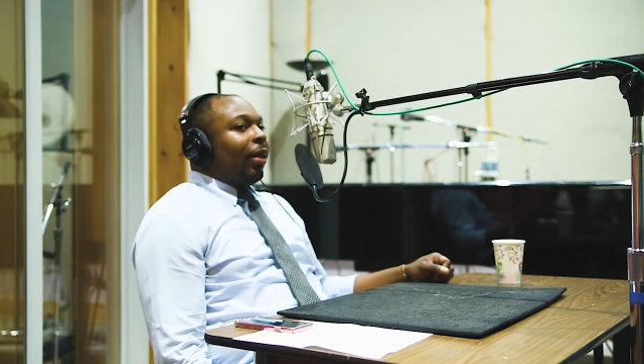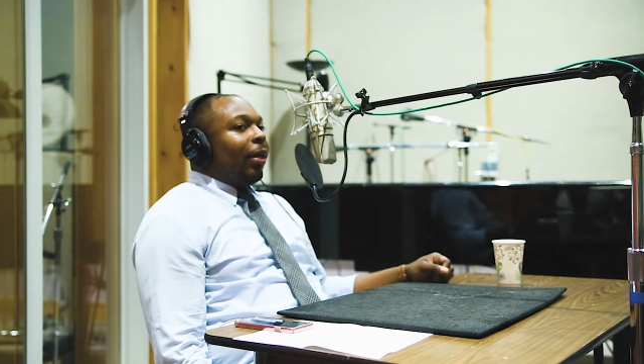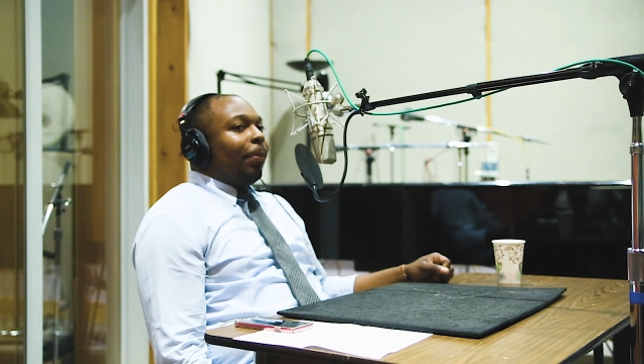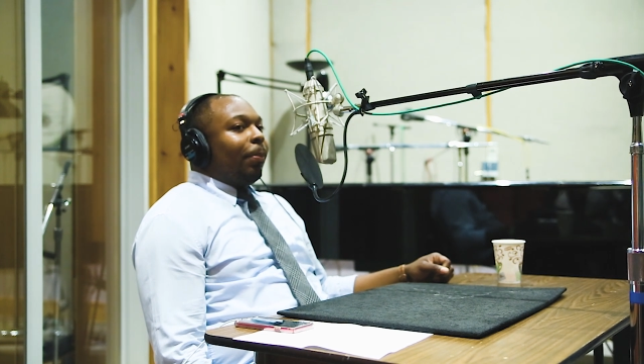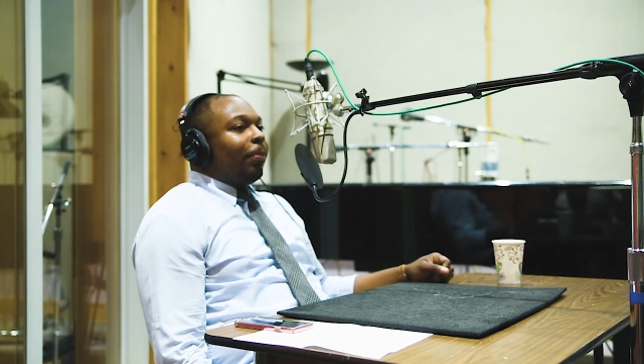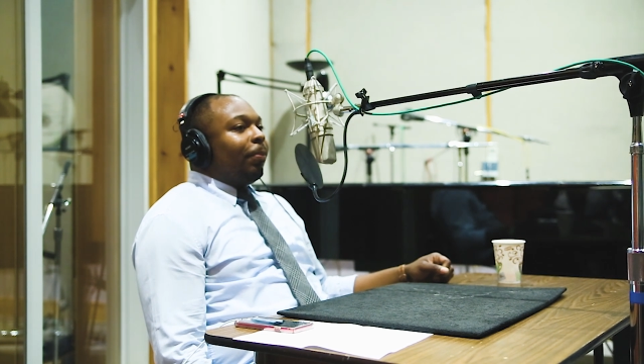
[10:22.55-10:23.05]

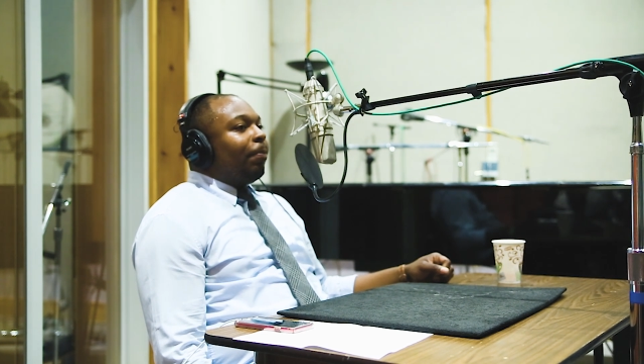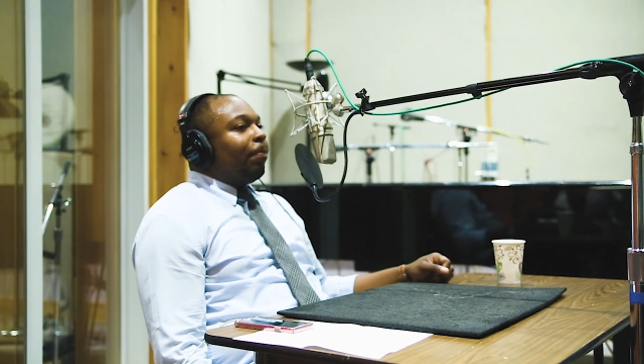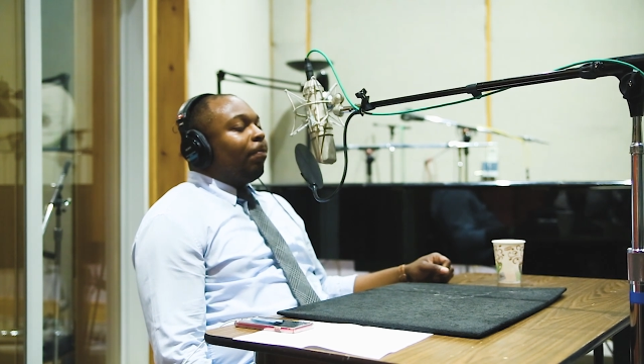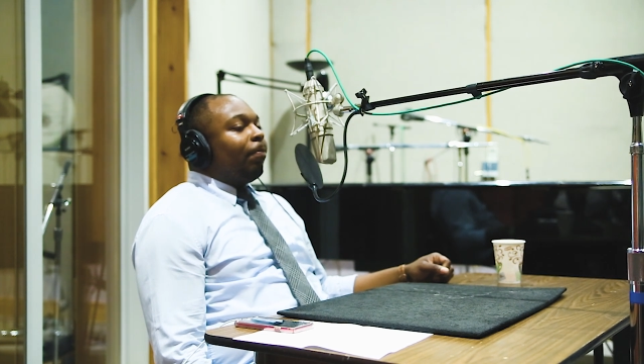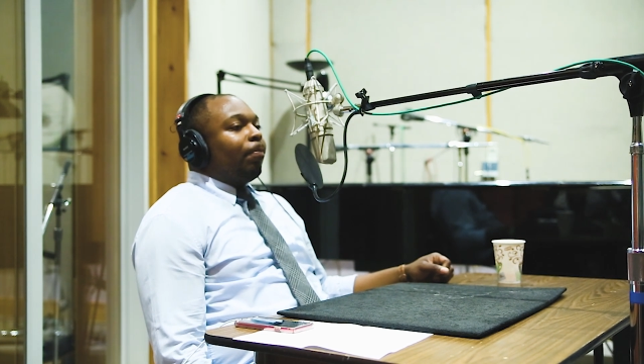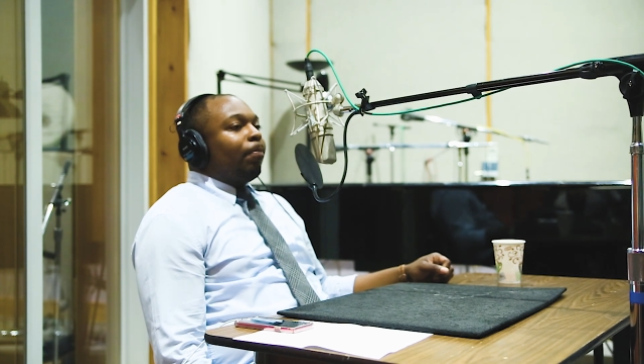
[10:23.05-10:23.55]
up,
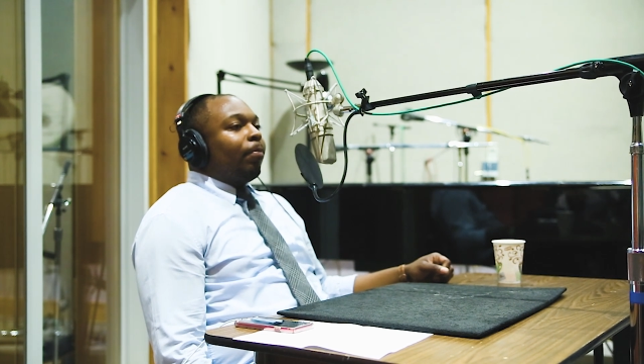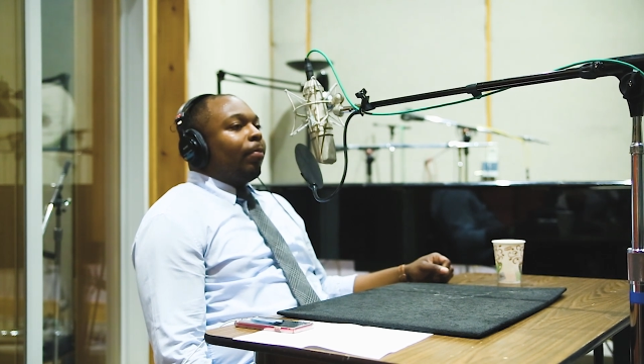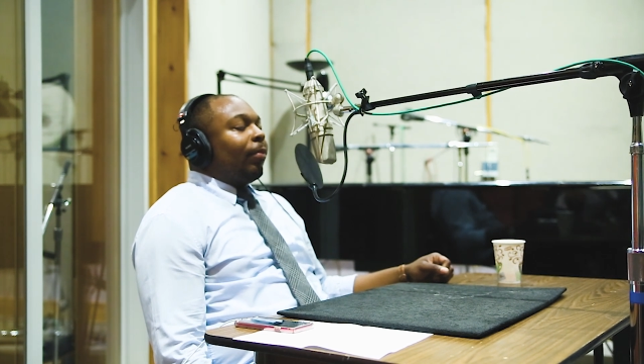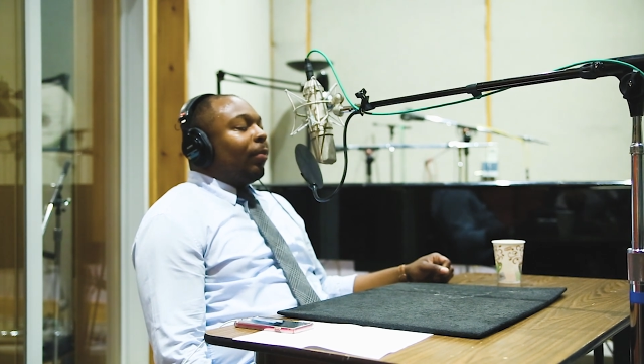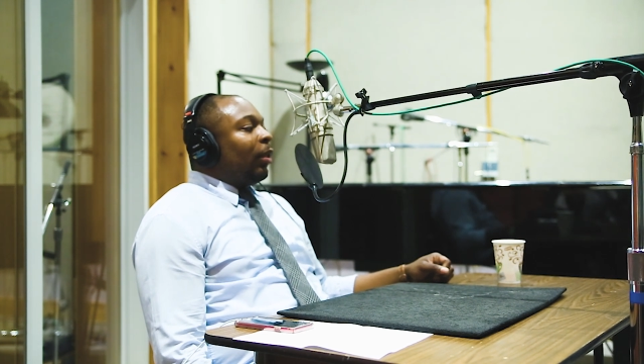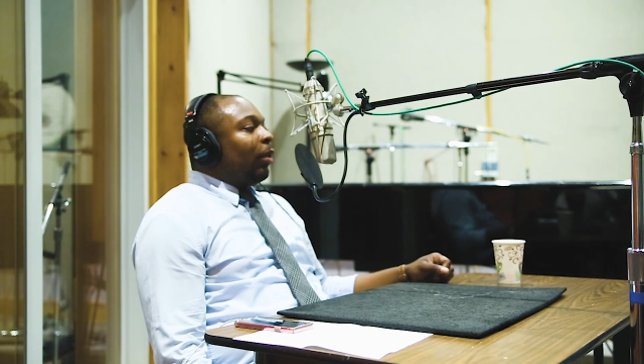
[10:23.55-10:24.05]

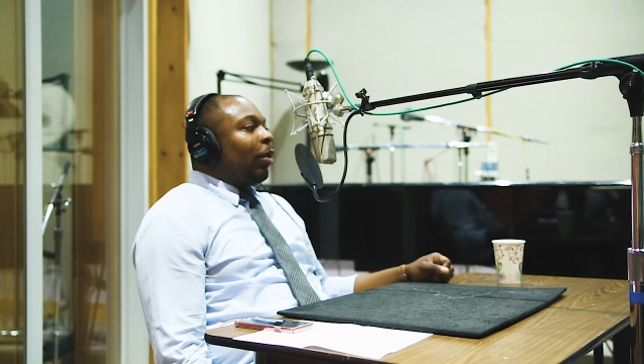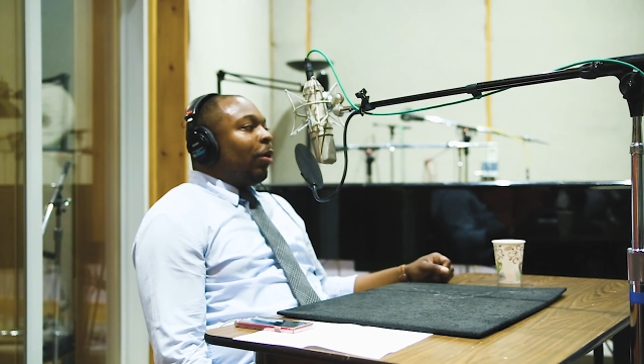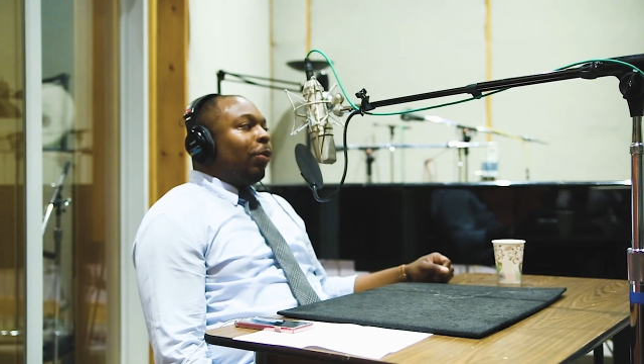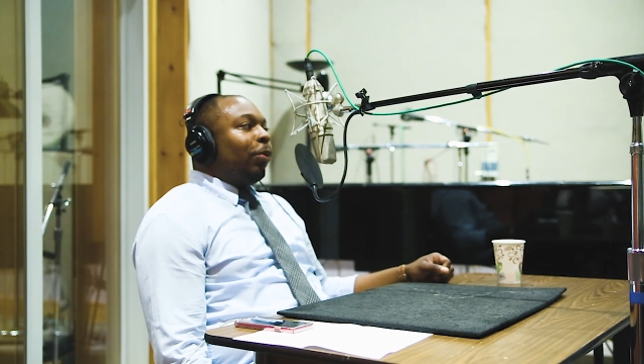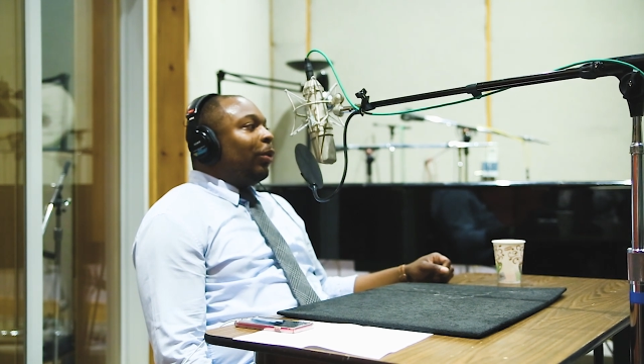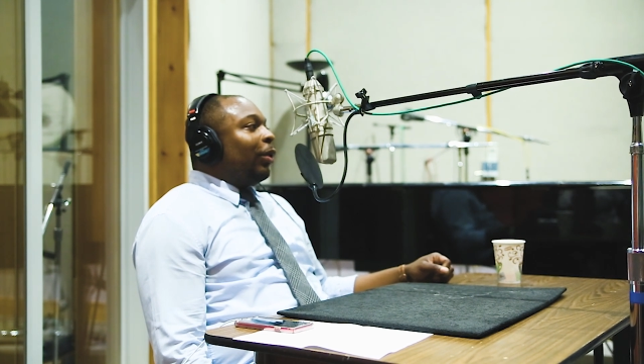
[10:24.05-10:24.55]
you
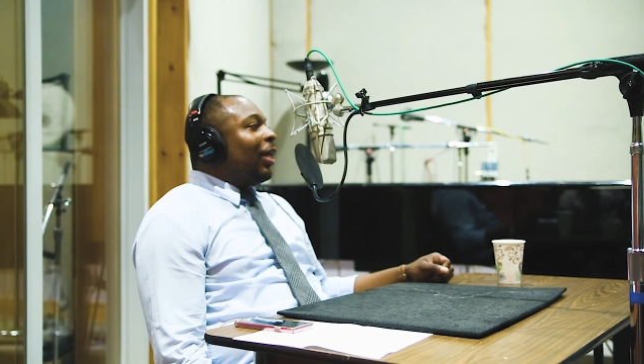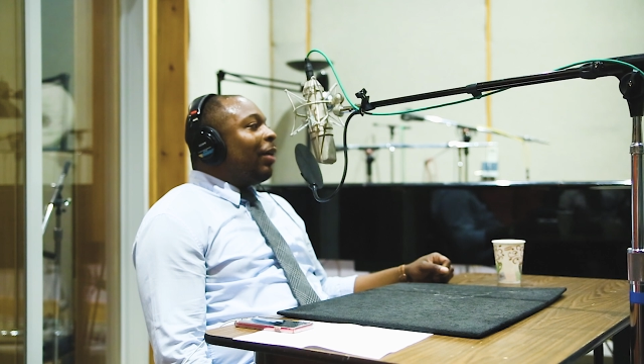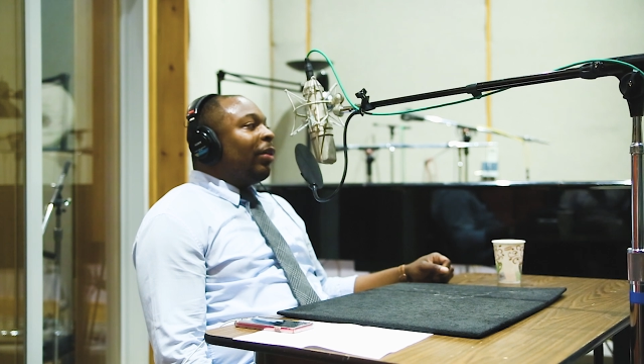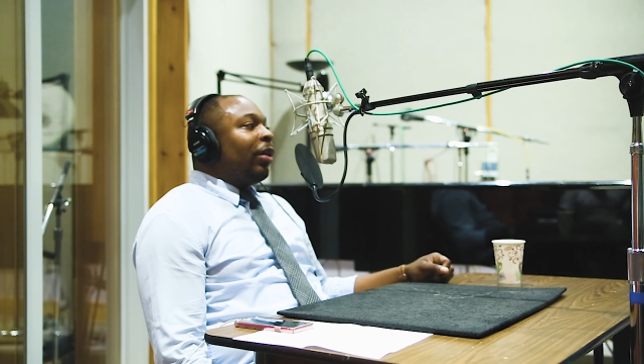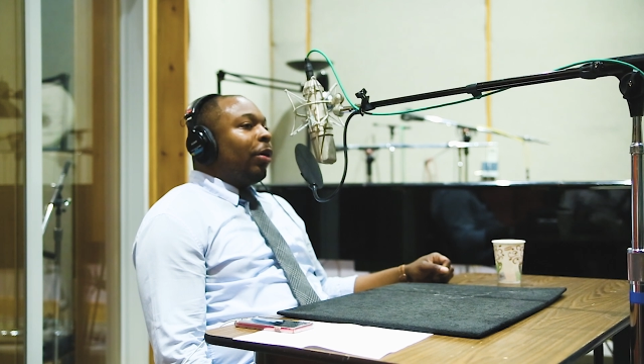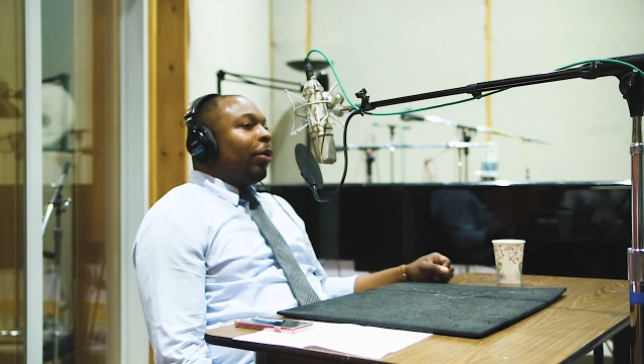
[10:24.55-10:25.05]

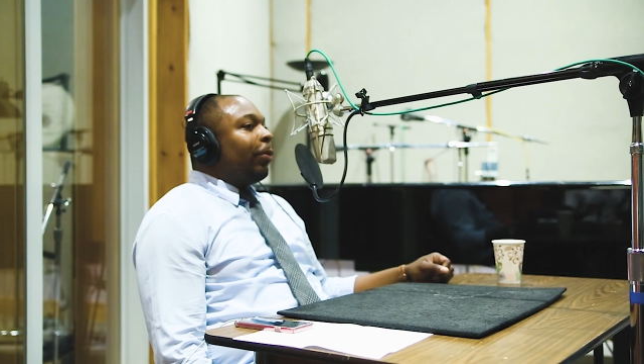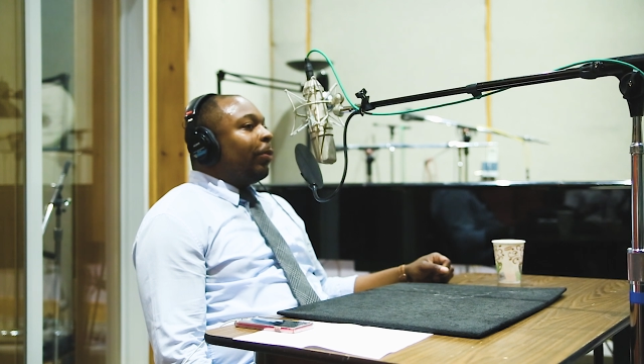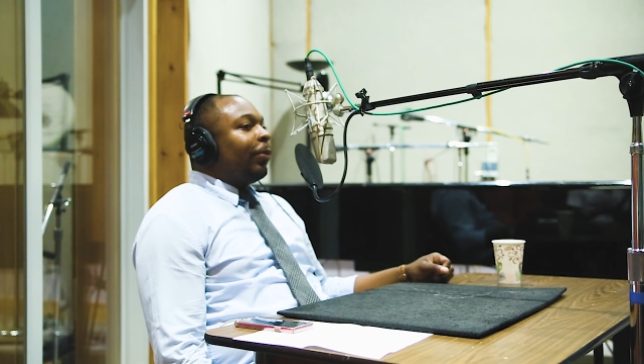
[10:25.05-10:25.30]
never know.